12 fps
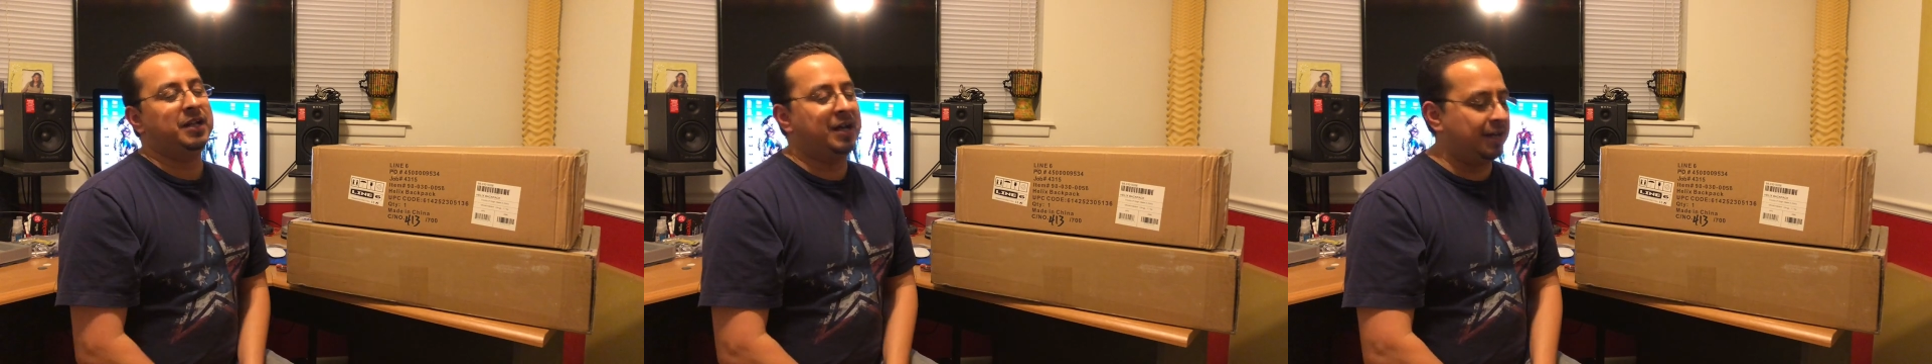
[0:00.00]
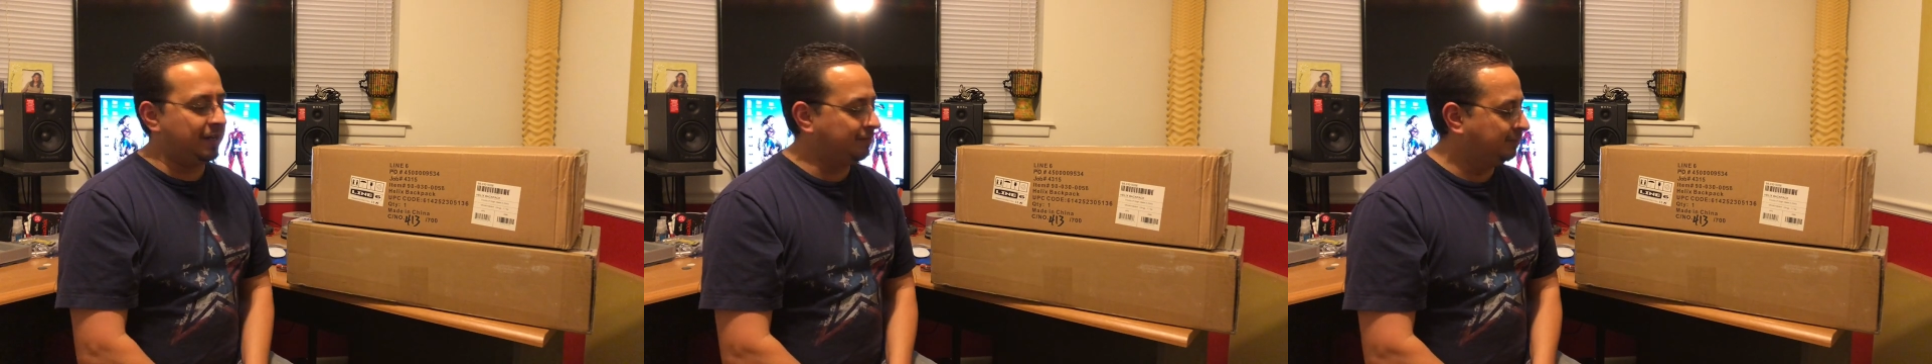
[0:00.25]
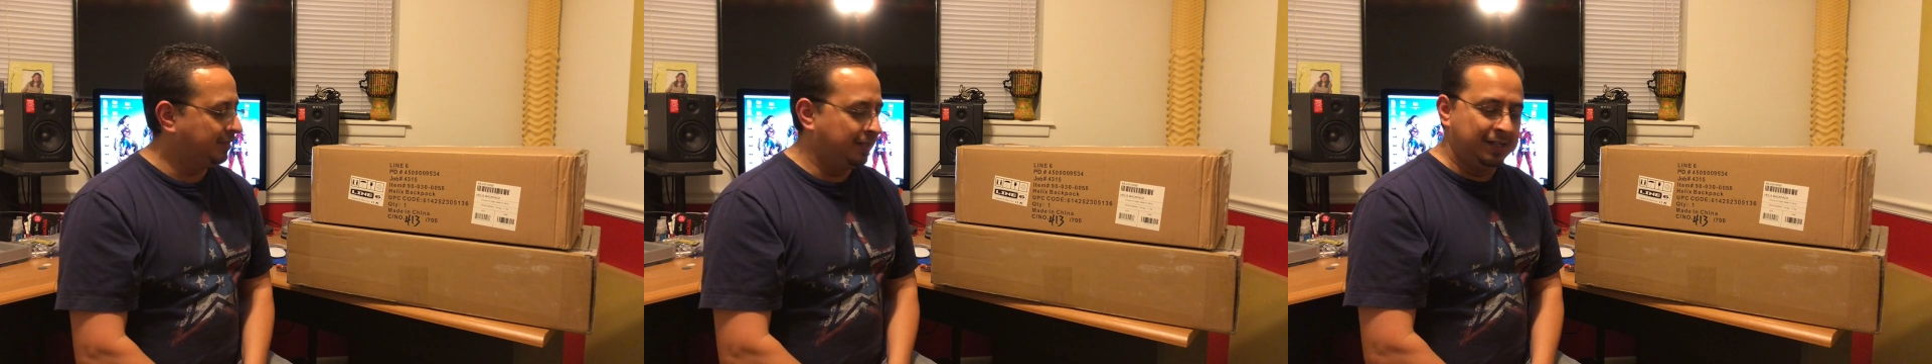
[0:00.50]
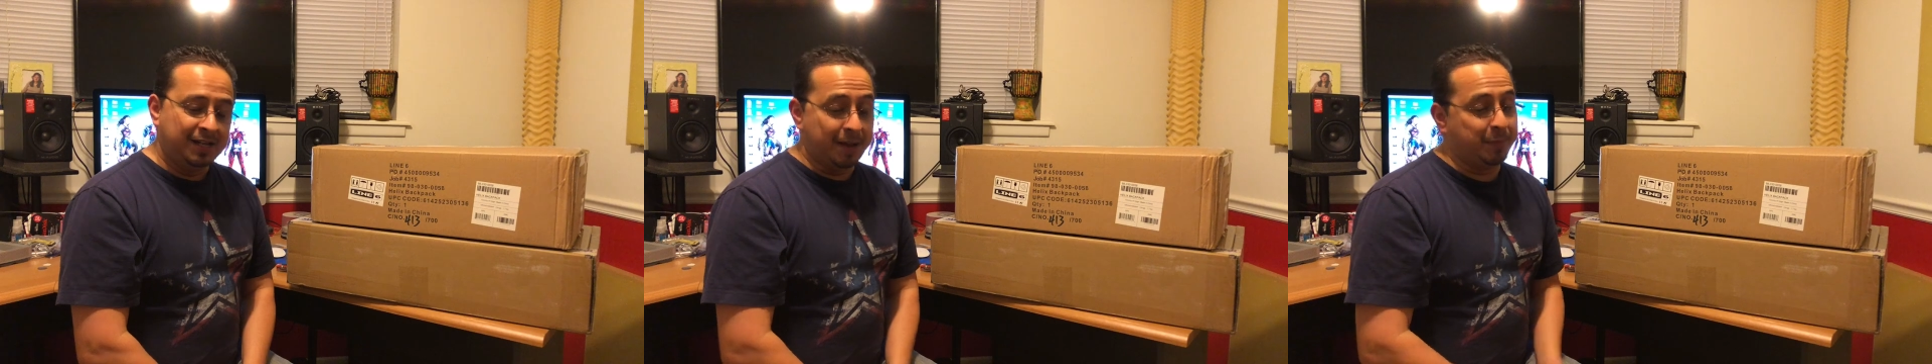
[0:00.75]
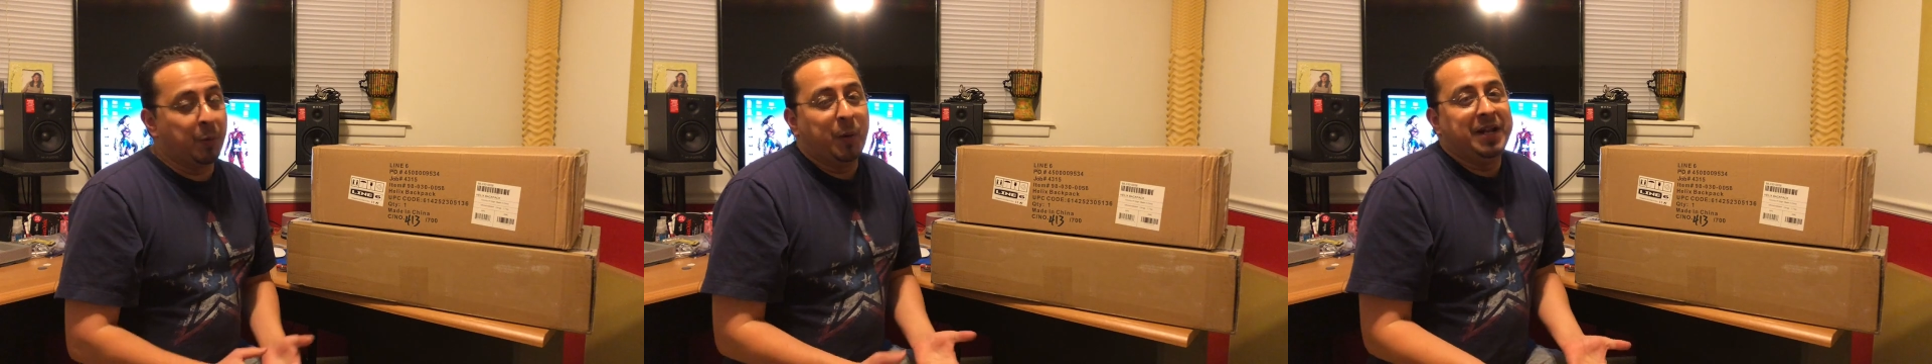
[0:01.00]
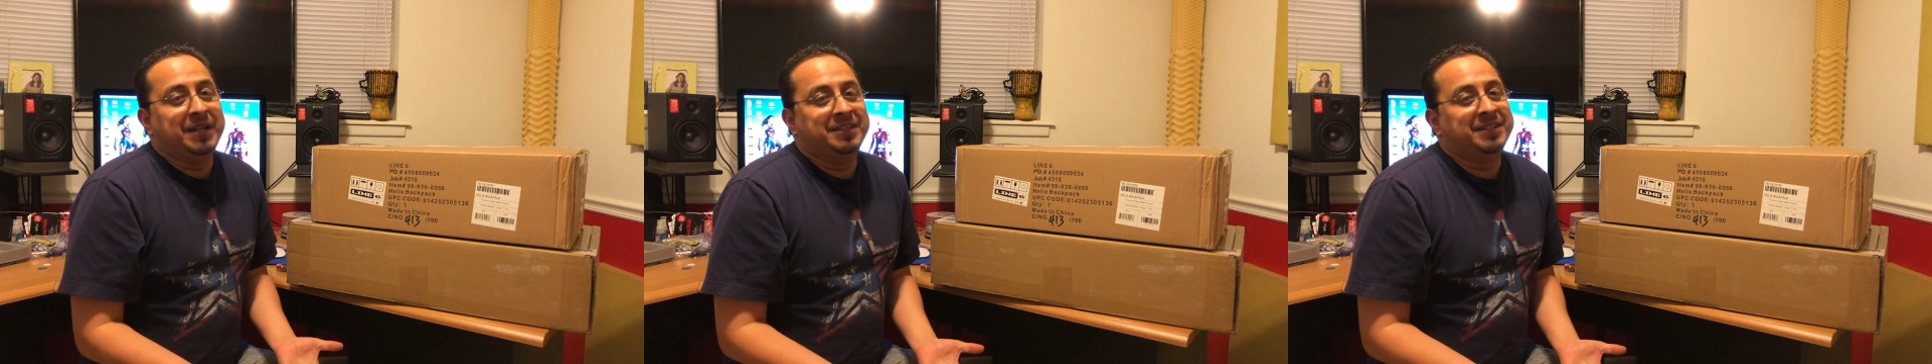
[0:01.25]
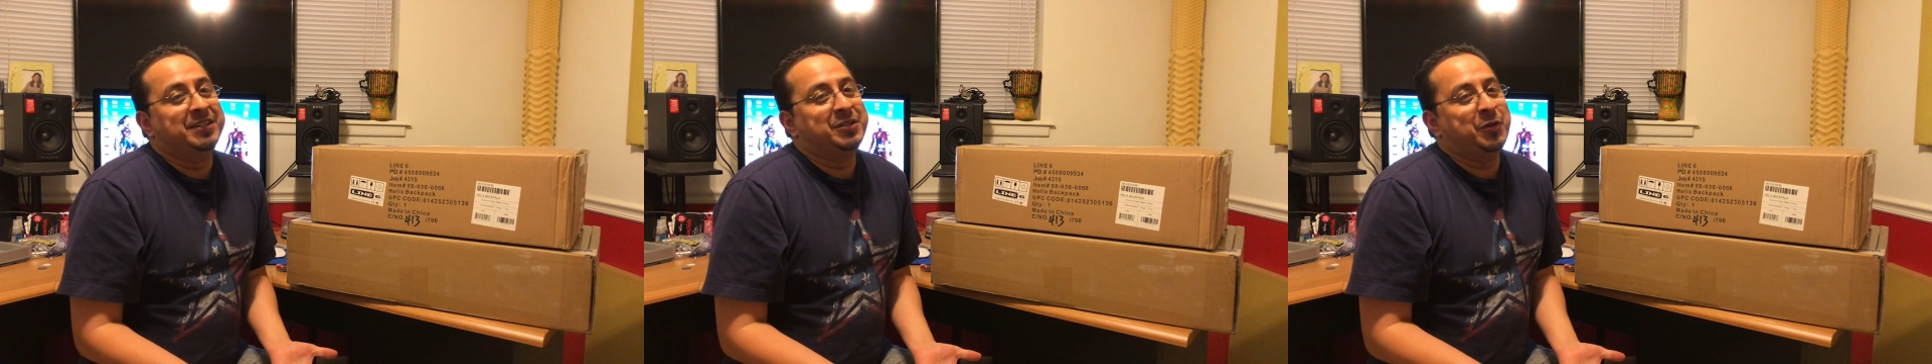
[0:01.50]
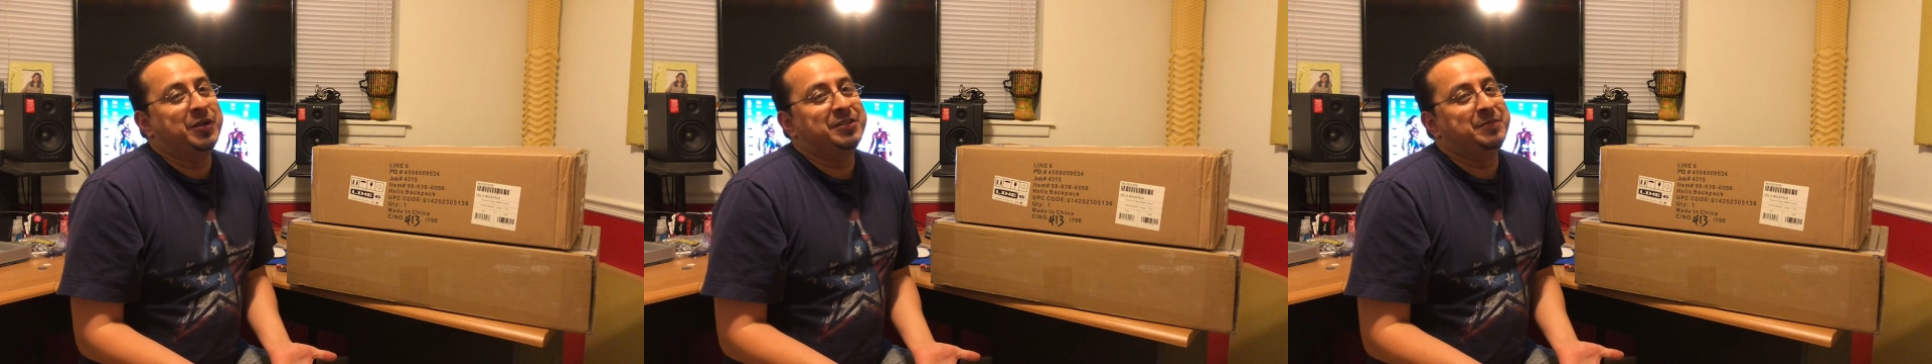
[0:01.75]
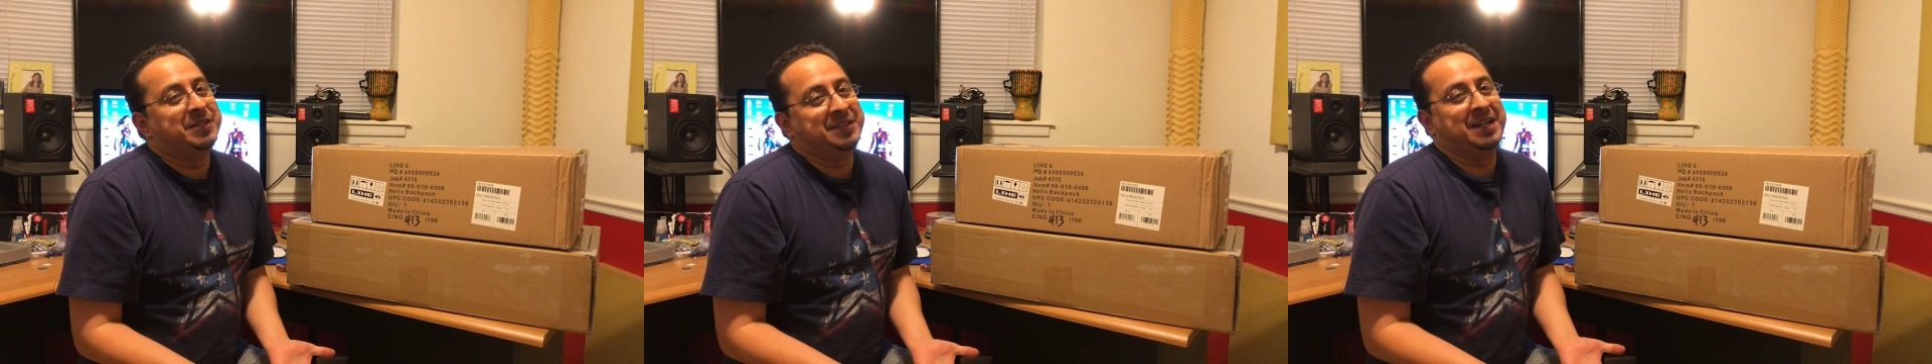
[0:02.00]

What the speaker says: I've been waiting since Christmas.